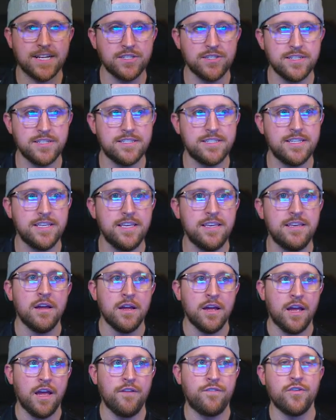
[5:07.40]
see,
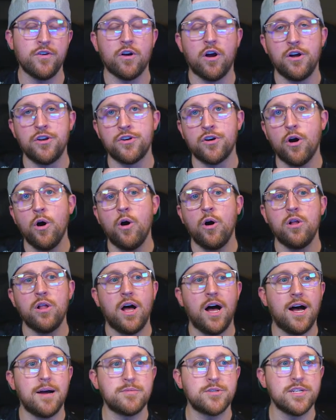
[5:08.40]
if you're under all
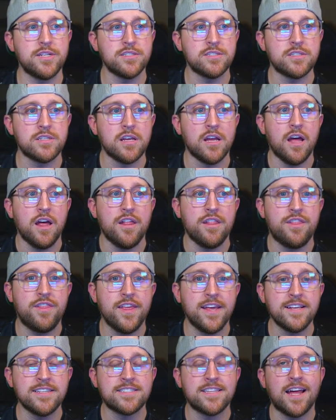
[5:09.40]
options,
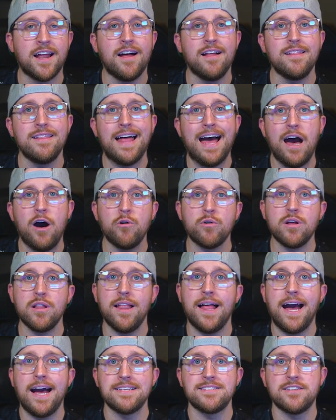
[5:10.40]
things that allow
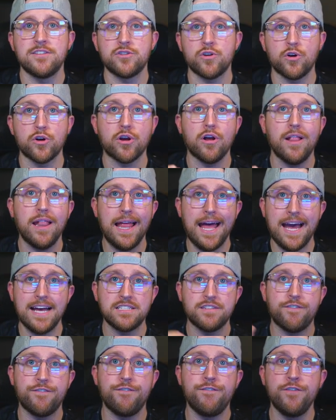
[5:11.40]
classes or
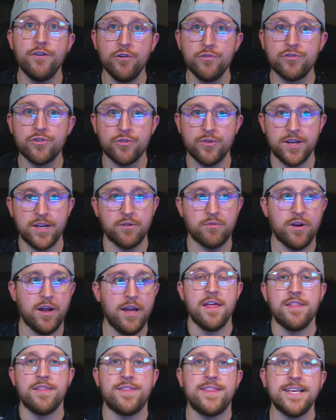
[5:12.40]
class filtering,
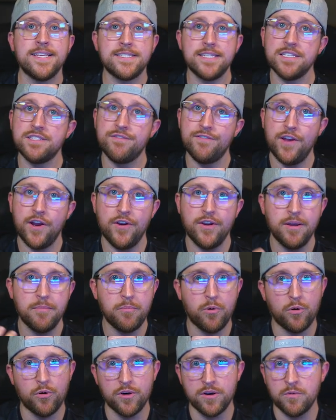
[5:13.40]
right? This is very
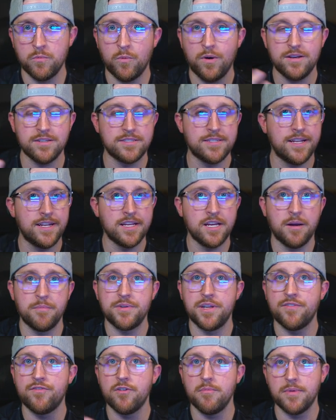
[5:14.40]
important while setting up
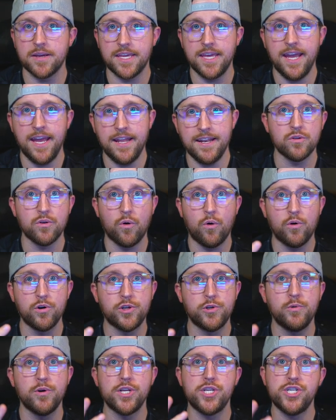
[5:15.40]
different mechanics or
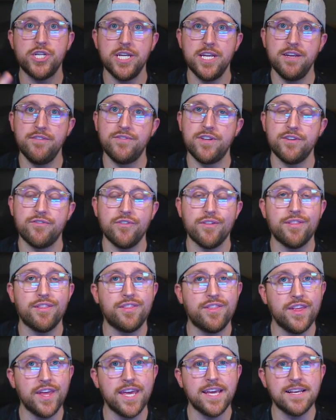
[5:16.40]
to achieve different
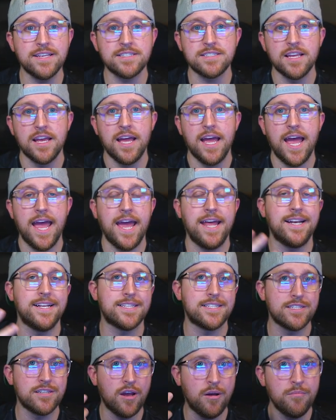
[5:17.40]
things, and it's
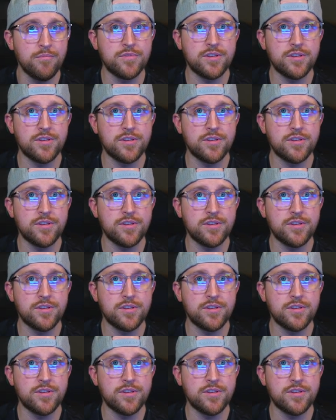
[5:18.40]
something to